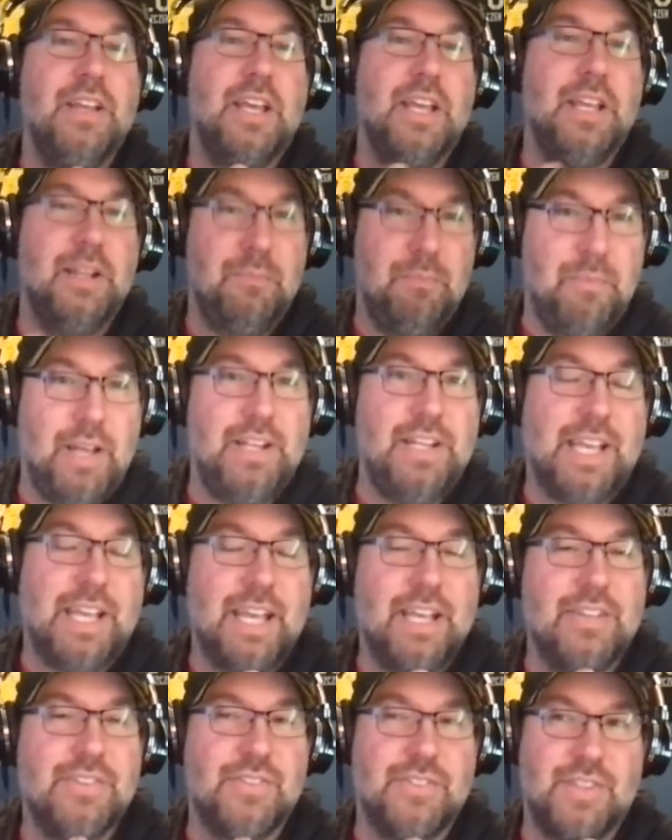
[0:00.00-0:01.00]
in many
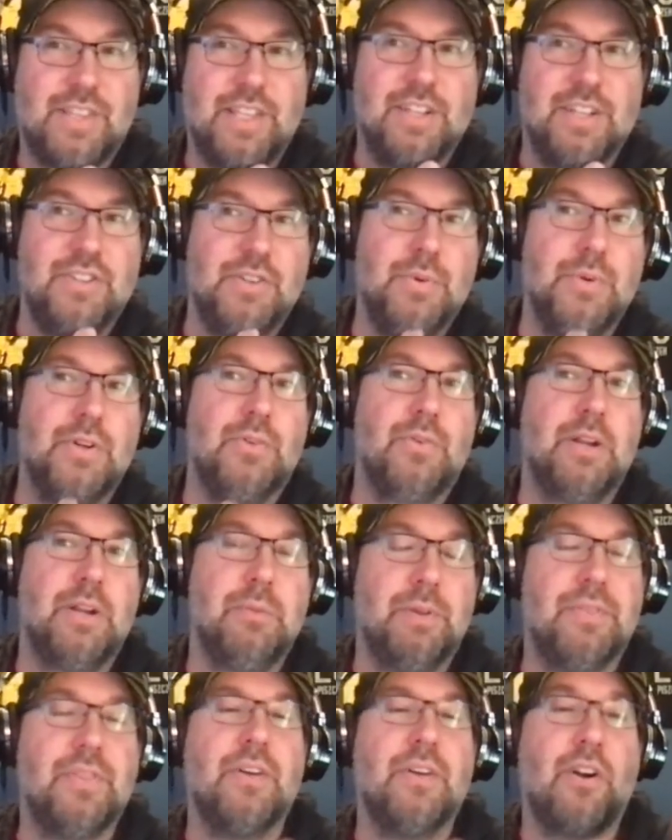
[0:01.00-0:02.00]
cases they do agree, but
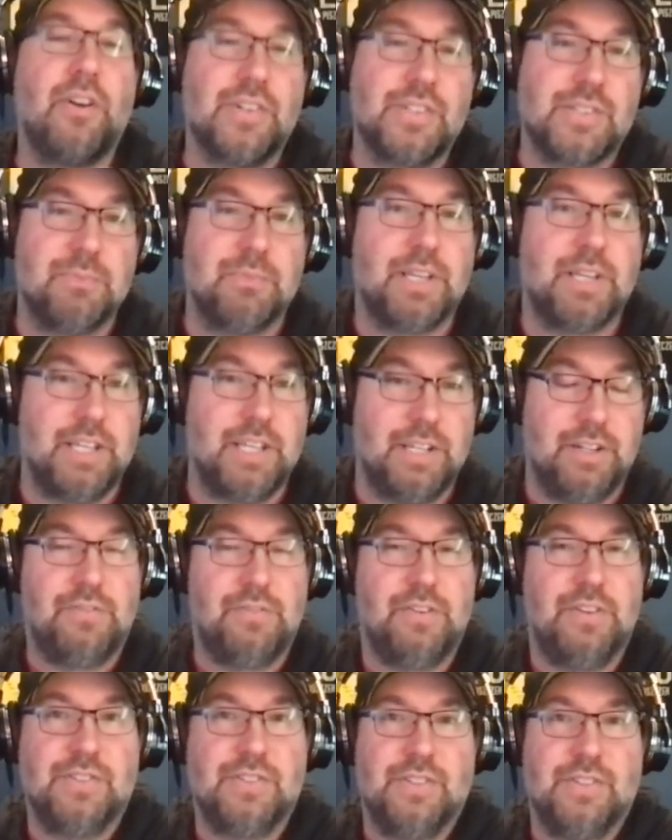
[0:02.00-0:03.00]
there are some key
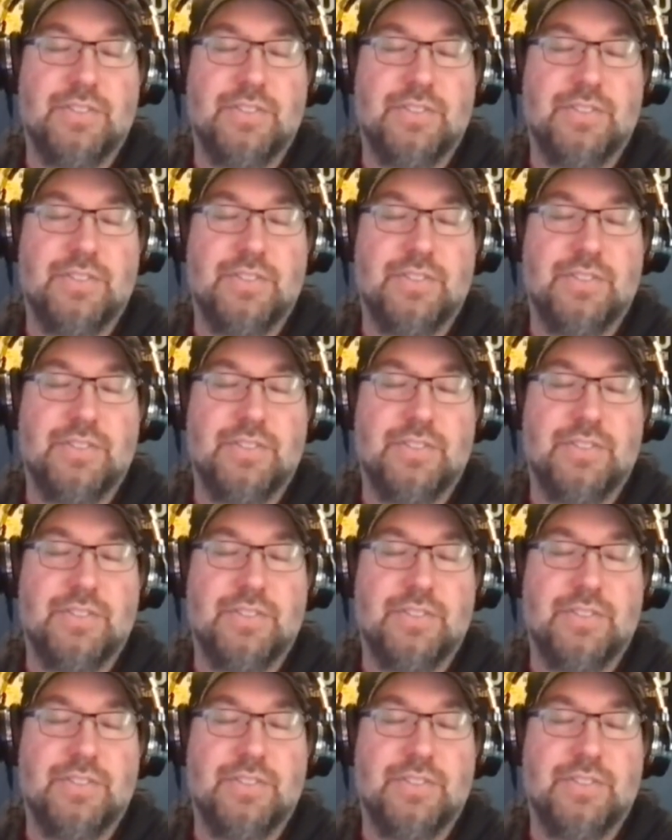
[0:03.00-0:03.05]
differences.